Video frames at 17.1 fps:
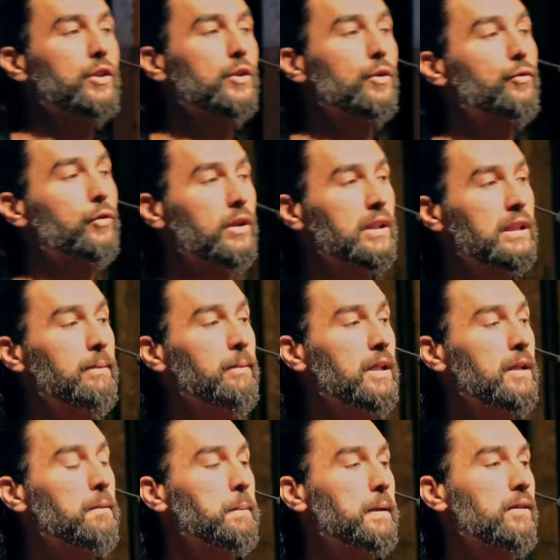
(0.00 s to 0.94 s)
you for a
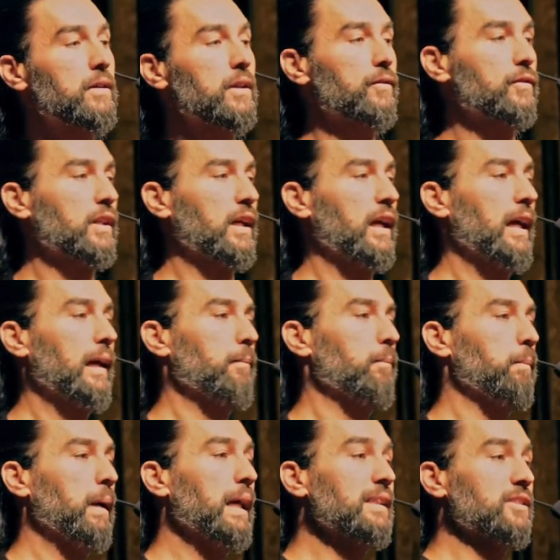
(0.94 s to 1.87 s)
limited period of
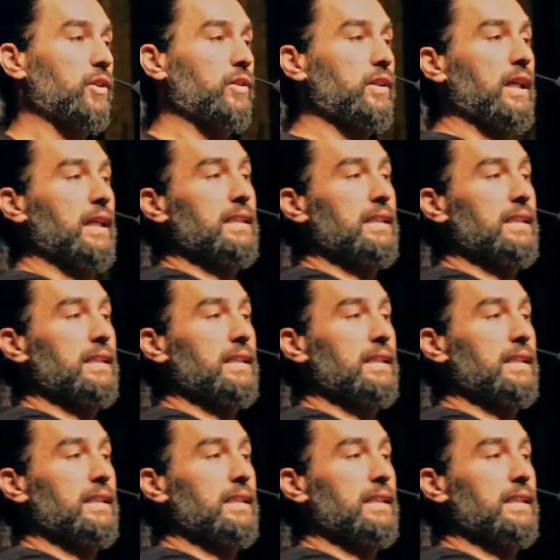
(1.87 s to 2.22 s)
time based on the